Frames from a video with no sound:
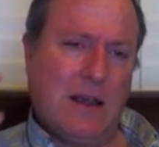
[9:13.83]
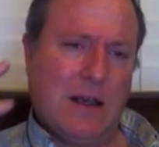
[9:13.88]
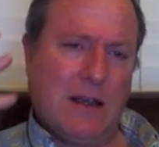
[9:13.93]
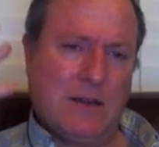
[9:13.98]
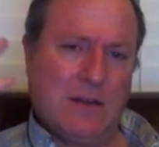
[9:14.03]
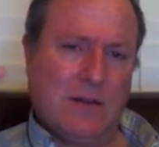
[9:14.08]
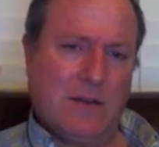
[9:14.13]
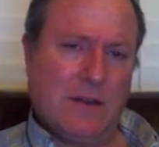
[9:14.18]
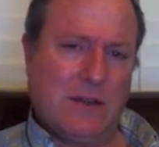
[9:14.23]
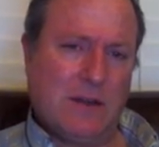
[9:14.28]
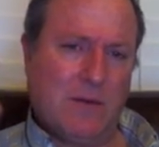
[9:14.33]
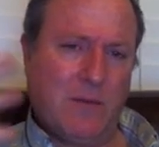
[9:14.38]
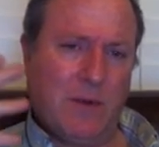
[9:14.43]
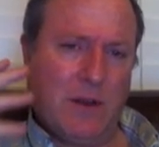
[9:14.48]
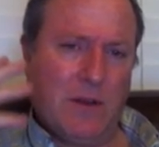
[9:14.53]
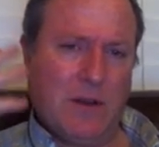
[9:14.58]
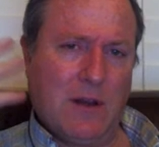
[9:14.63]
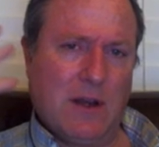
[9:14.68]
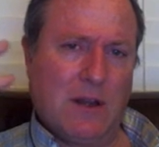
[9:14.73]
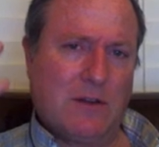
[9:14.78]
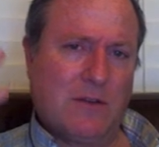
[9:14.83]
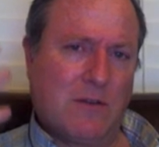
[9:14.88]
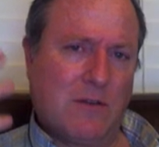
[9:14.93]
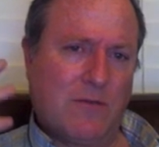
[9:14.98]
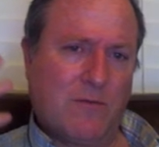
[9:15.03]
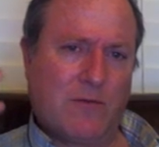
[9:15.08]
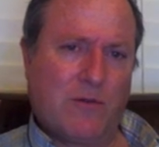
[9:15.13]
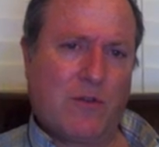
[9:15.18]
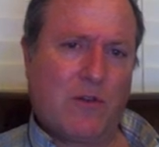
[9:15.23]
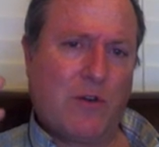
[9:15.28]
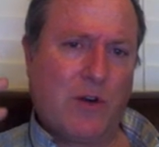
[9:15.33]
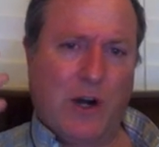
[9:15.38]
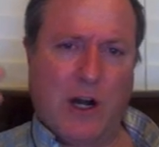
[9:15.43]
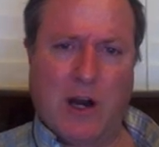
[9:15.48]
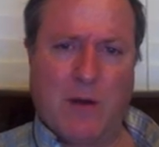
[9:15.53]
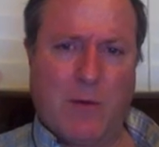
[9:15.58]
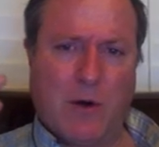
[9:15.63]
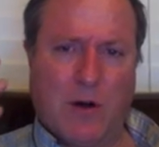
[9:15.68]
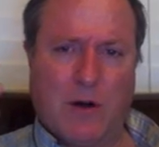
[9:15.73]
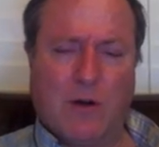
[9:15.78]
And so, this ability to sort of
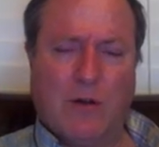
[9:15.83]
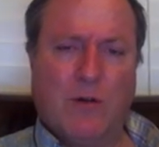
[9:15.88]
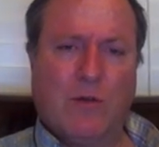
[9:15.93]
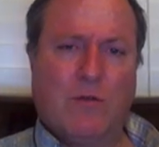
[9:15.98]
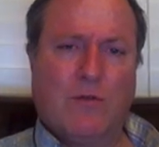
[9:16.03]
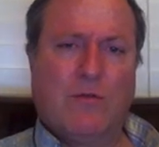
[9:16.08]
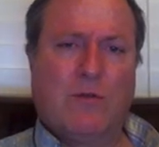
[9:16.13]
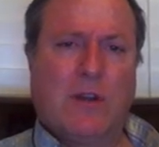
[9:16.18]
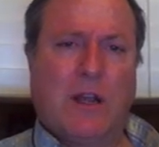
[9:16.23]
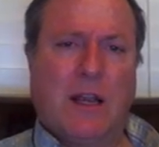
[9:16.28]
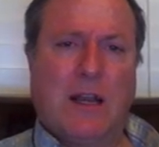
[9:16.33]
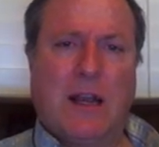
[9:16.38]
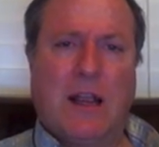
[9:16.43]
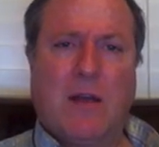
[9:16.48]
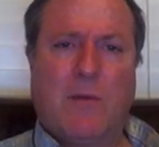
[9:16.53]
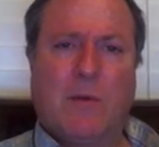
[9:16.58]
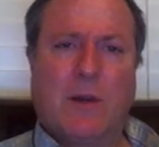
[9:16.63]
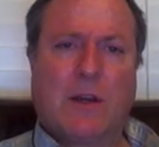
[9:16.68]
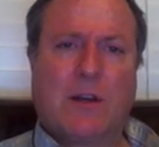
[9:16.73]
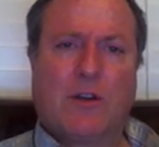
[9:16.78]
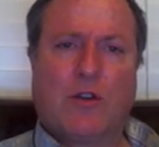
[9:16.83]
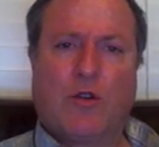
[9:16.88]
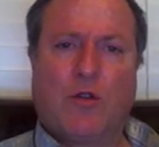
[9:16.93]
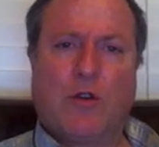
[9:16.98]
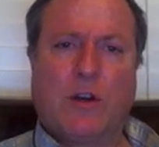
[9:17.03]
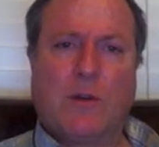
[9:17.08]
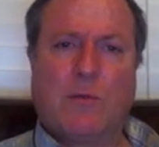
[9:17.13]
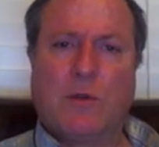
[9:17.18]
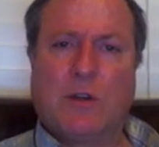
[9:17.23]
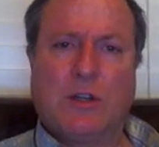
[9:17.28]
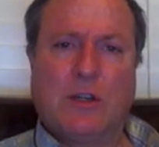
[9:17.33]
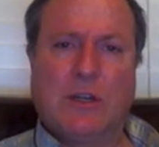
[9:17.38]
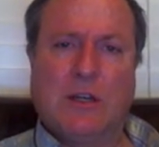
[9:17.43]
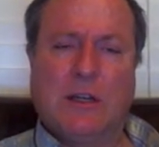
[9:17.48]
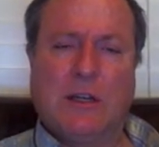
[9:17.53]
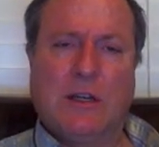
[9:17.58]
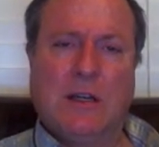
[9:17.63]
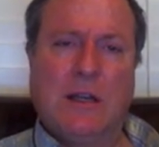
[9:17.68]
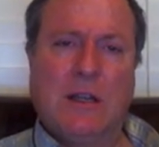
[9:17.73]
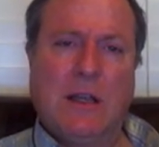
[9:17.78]
program our own dynamic Turing
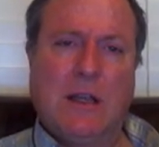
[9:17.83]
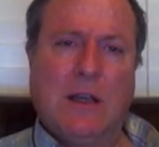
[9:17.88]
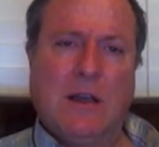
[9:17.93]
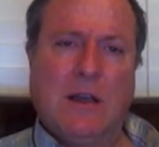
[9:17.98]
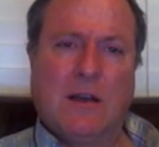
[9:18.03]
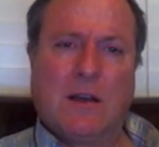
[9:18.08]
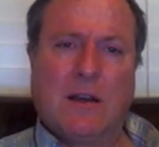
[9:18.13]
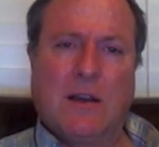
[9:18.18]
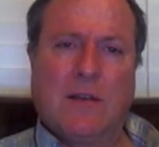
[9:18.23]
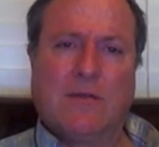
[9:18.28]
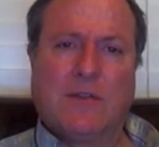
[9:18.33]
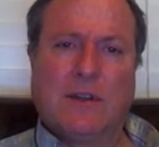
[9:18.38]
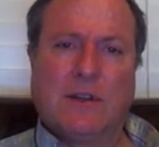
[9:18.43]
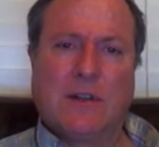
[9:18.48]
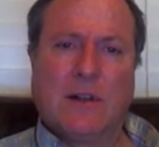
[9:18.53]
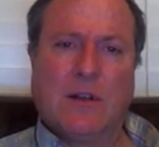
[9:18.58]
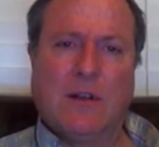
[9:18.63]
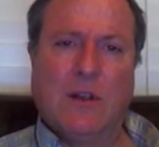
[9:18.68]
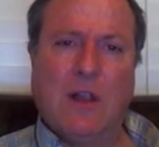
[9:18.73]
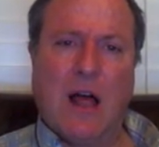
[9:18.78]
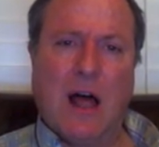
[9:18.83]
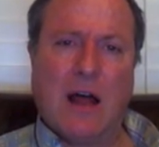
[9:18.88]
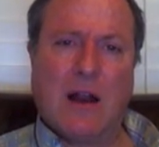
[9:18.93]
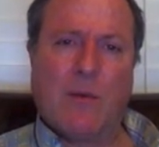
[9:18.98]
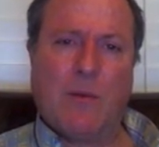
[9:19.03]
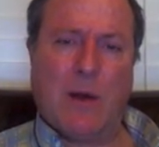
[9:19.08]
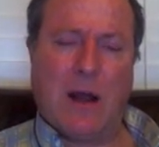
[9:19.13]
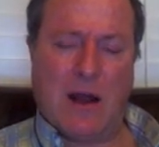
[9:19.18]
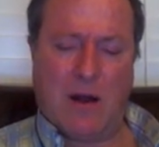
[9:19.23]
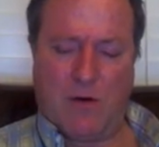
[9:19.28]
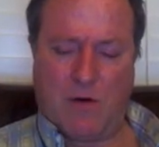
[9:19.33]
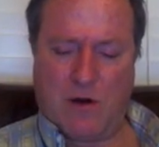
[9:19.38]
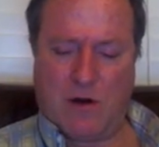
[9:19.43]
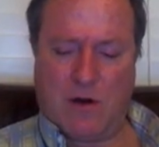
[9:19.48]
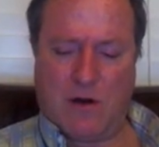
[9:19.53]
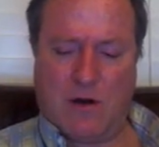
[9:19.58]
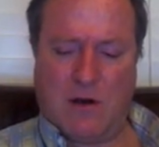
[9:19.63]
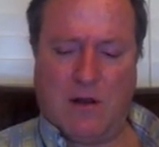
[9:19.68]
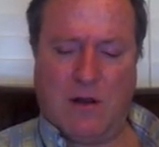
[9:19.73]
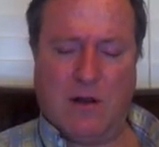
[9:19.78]
machine gives us a lot of
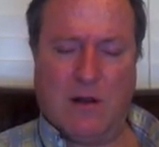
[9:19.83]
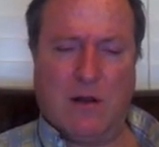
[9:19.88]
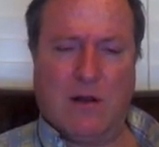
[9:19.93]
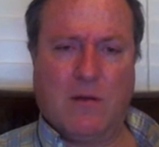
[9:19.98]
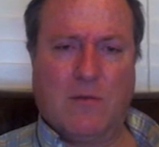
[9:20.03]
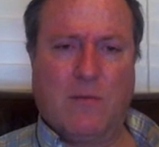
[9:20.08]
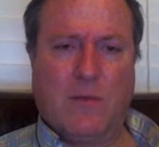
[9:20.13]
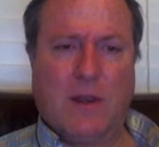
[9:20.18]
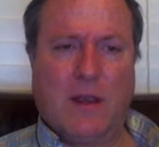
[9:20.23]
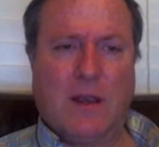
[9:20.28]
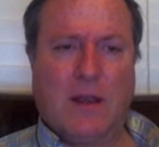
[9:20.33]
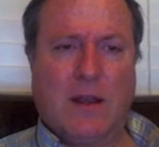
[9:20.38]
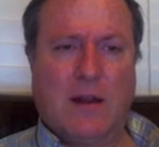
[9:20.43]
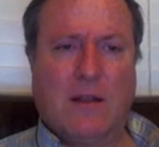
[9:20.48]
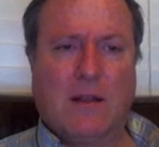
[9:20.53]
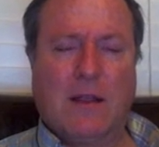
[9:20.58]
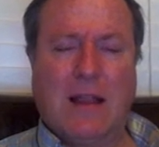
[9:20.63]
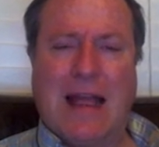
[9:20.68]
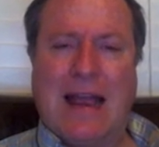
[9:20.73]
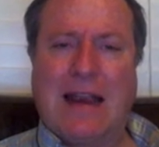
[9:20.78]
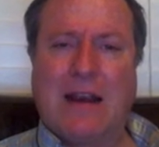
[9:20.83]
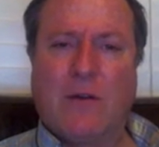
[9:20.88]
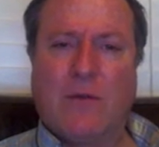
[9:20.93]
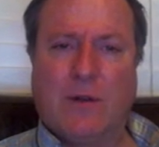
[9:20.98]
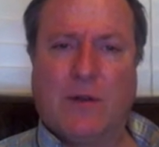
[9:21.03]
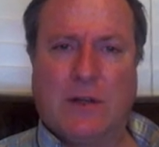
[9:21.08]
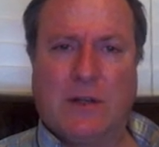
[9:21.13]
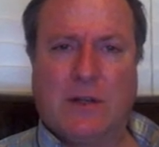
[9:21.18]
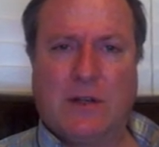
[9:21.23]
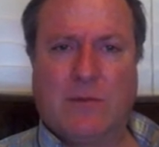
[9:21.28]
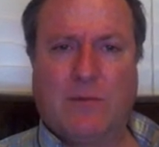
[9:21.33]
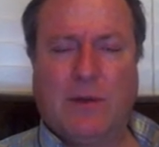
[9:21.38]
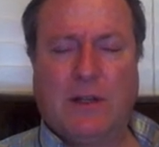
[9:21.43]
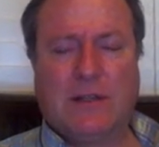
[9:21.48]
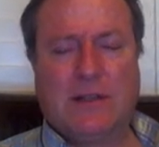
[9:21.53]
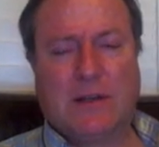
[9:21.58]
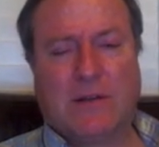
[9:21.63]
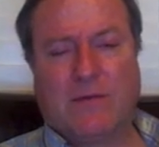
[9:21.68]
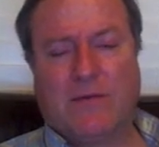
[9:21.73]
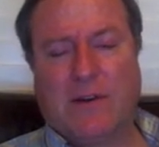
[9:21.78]
power, um, and language
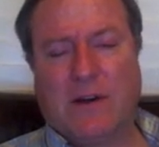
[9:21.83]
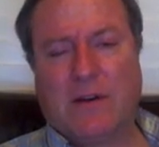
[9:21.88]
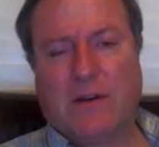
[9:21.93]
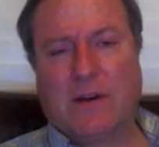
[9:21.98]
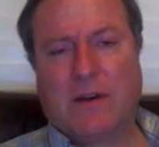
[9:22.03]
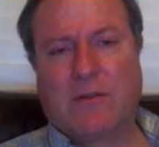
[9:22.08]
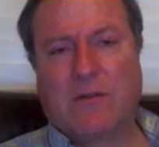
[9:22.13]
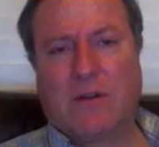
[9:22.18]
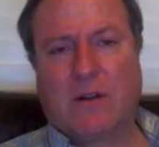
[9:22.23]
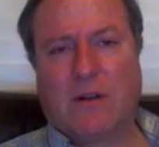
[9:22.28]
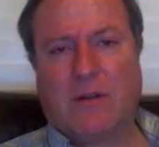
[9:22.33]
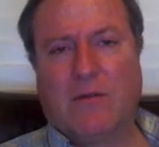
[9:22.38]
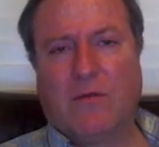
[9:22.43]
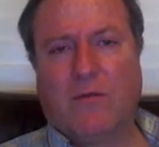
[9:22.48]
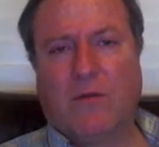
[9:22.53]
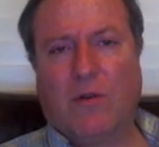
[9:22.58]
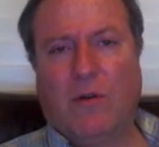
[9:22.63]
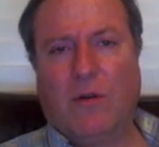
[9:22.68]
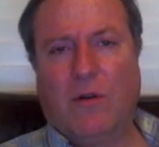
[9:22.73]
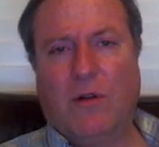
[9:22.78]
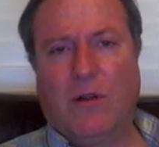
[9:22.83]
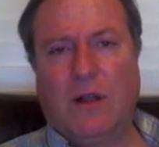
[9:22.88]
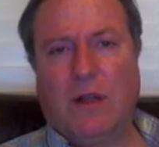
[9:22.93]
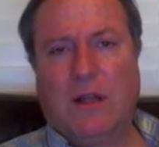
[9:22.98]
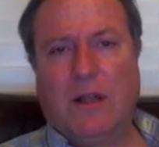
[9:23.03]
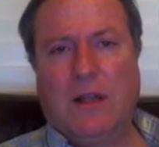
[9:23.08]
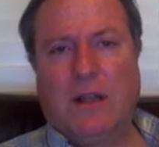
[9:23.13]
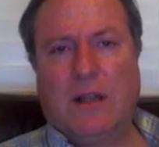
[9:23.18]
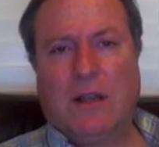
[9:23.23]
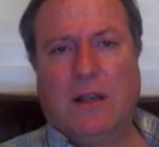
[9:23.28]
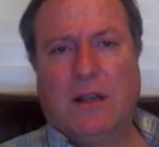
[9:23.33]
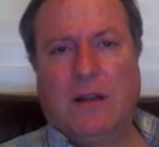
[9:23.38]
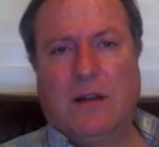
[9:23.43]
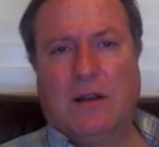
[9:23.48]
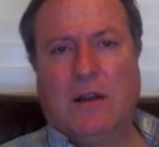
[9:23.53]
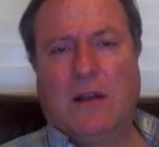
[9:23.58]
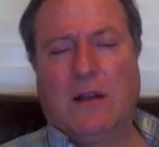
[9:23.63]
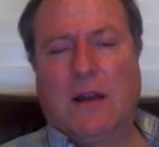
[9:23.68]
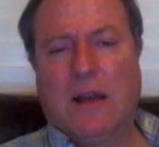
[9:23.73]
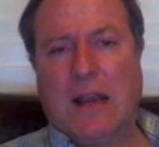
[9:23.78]
plays a very critical role
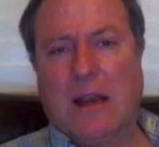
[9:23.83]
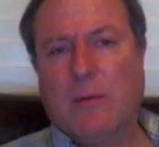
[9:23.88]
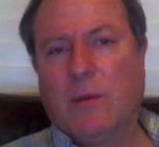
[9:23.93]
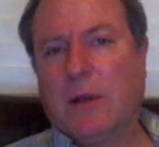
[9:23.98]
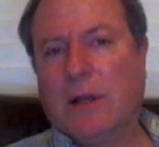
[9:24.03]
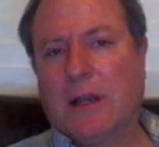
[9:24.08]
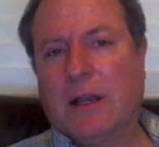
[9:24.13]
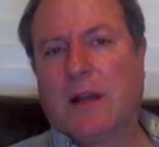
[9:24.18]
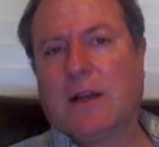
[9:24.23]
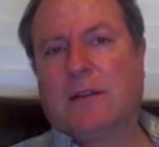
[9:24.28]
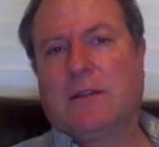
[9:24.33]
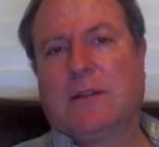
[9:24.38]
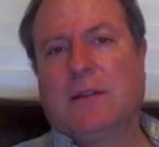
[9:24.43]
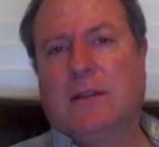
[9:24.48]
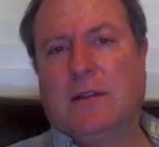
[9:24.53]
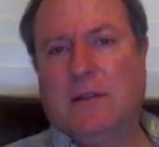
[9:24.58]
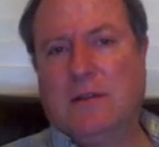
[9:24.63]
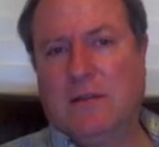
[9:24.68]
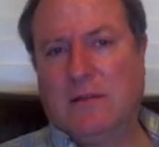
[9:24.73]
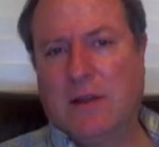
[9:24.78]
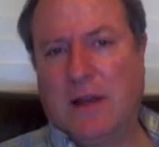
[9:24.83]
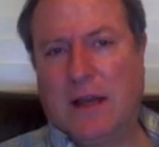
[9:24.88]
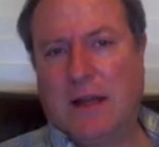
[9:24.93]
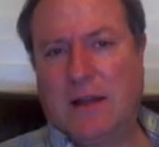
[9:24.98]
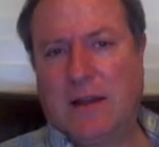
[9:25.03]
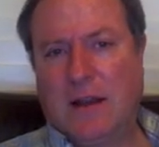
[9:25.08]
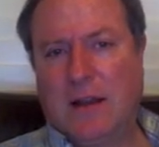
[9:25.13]
in enabling us to do that.